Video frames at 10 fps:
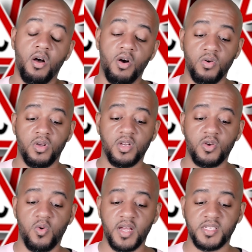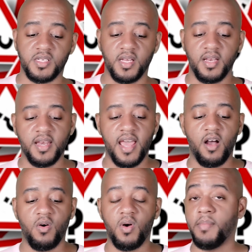Oh, good question.
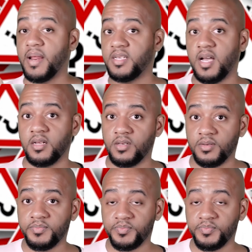Now, I'm not a doctor.